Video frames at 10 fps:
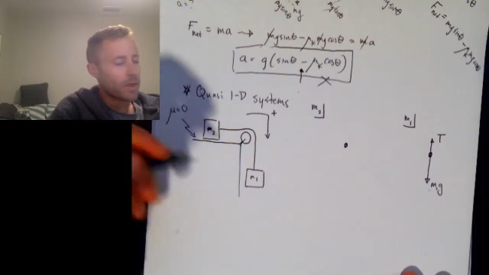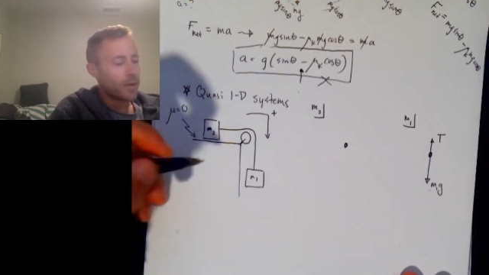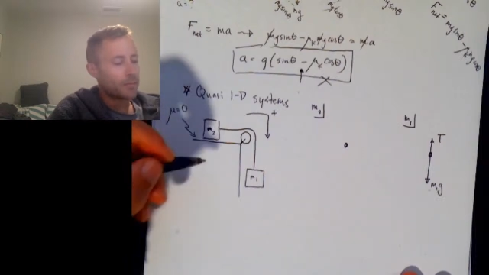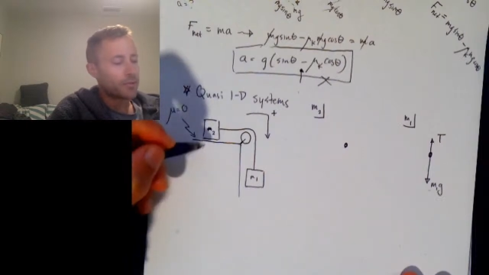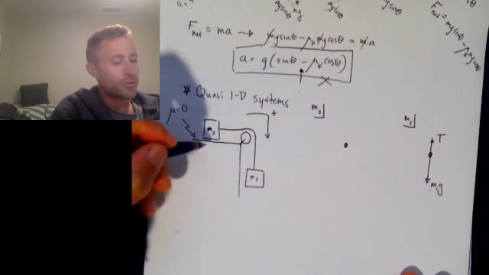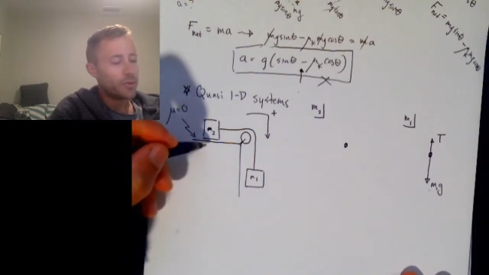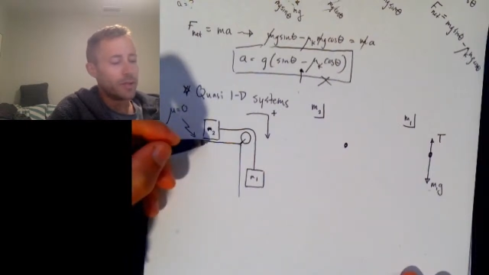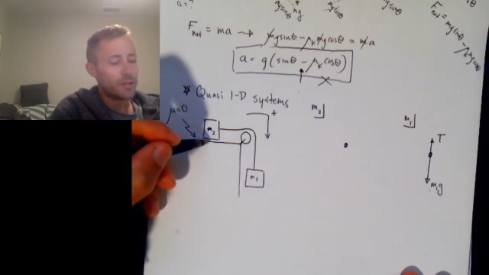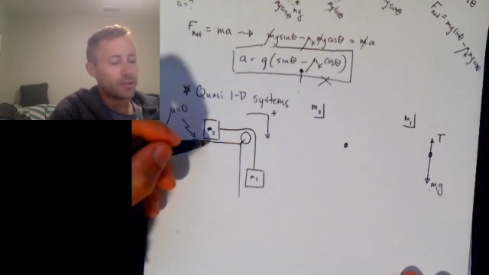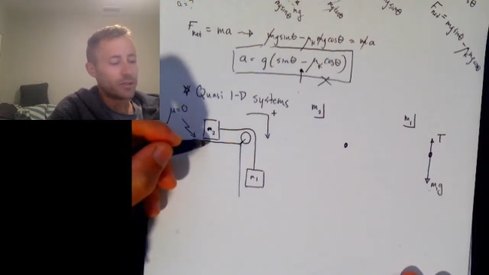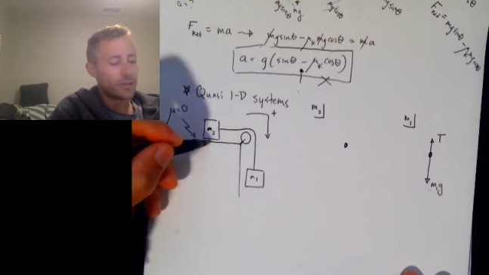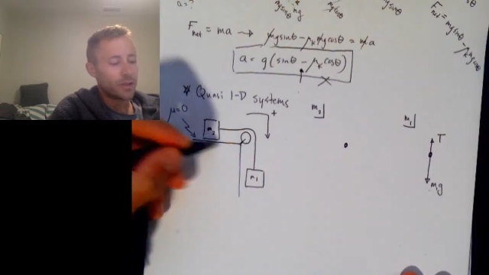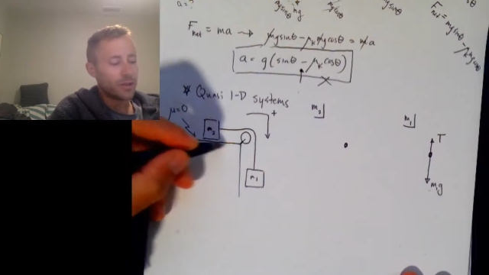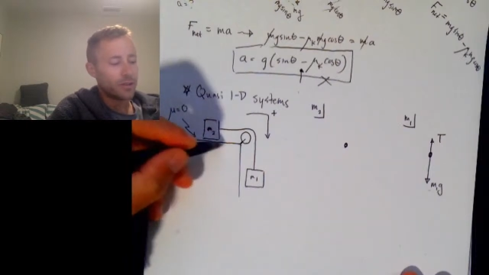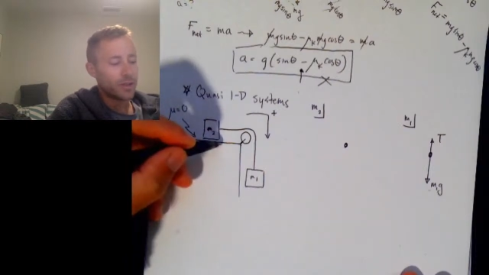M2 is in
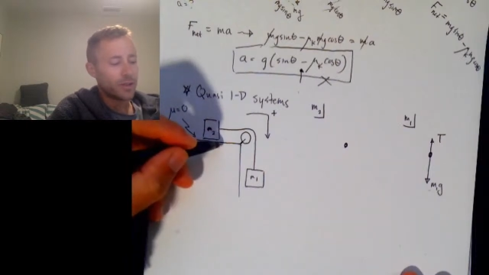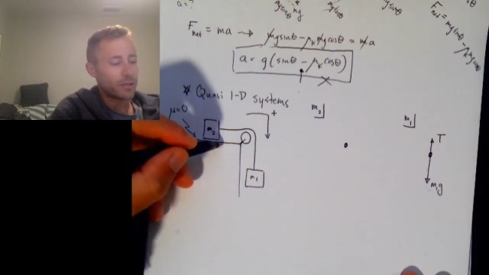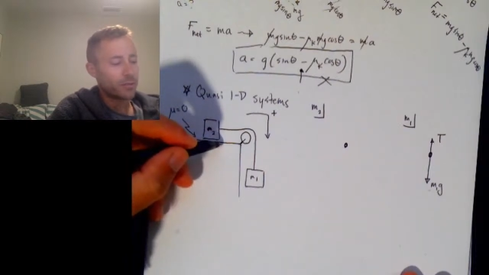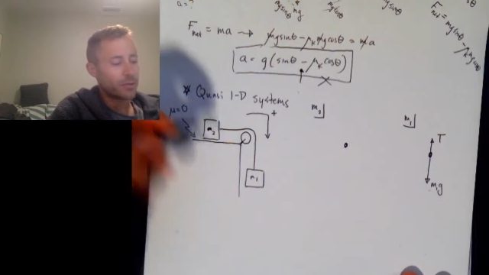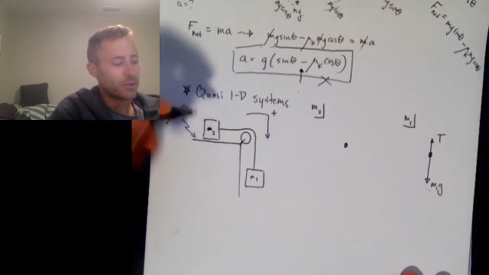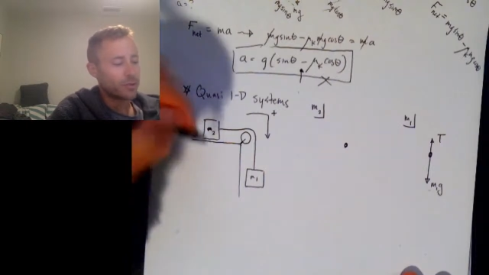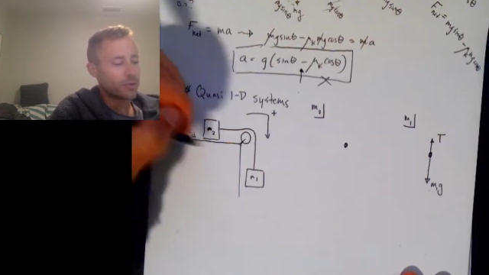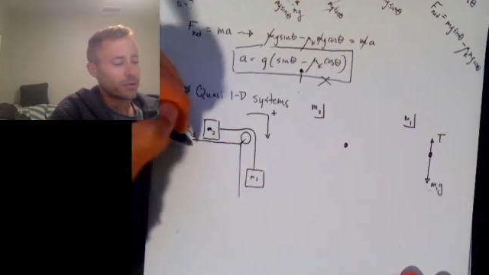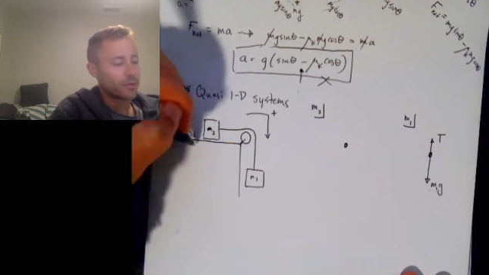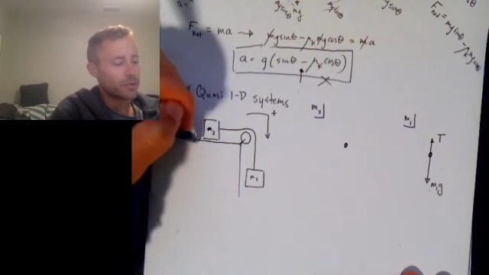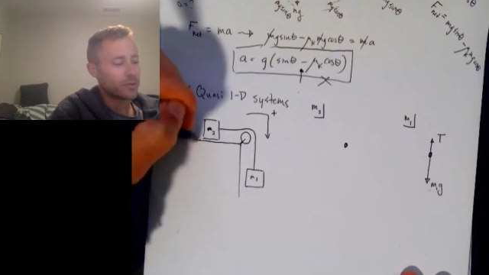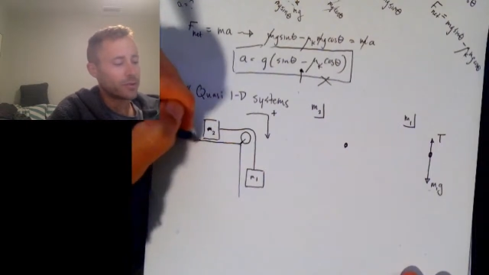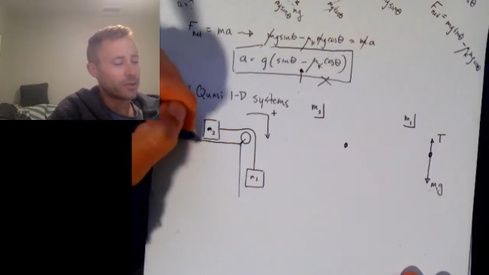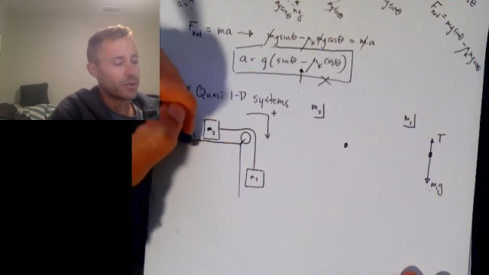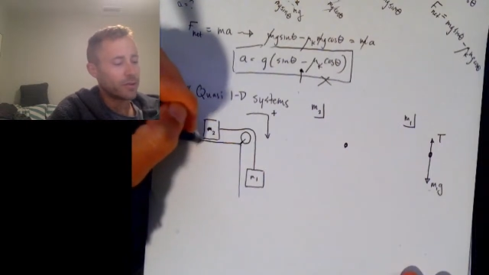contact with the surface
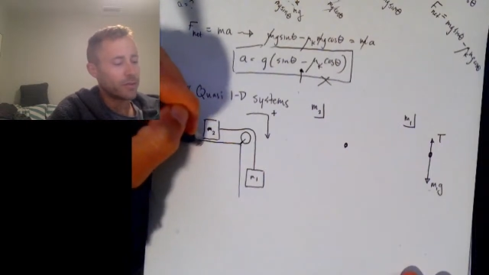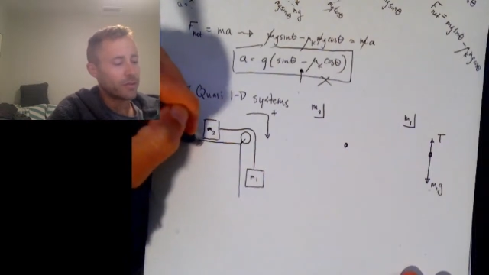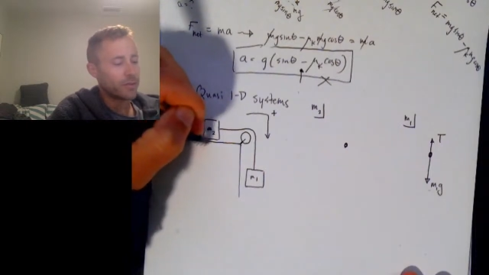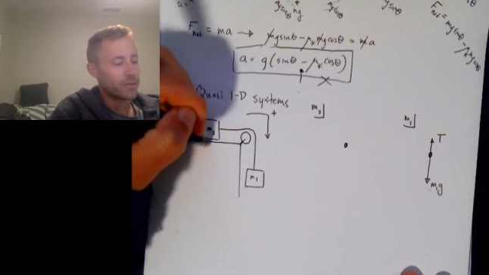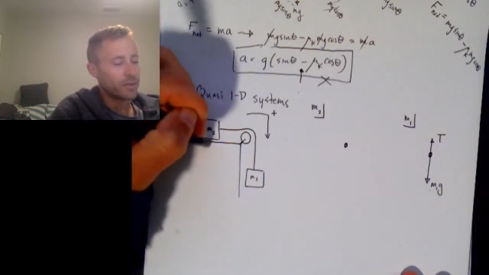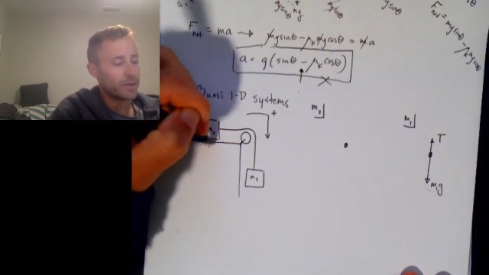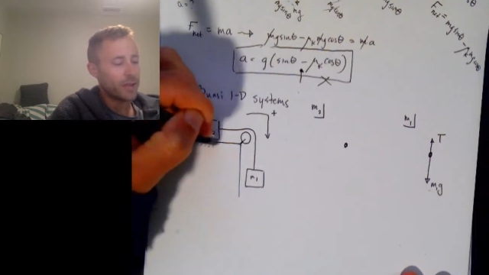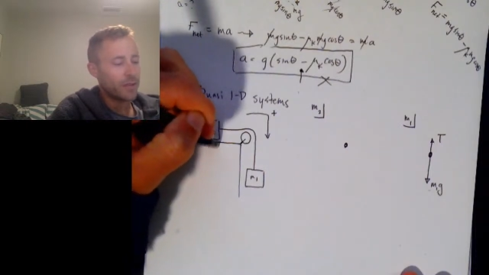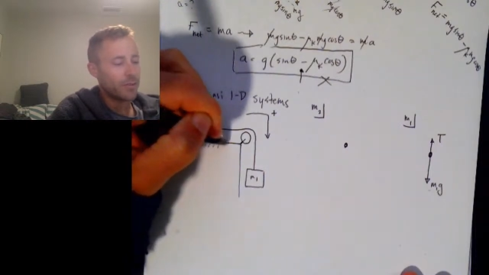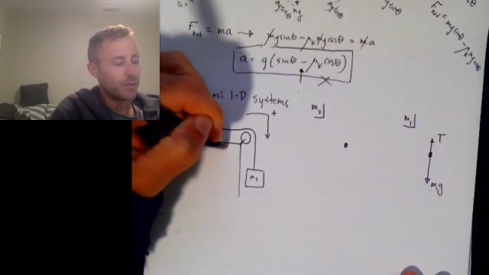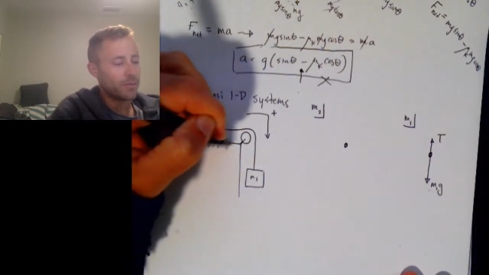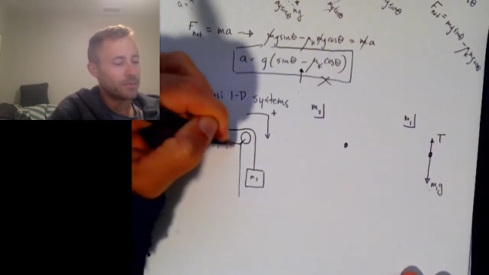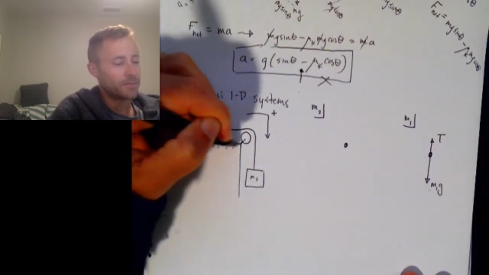of the table,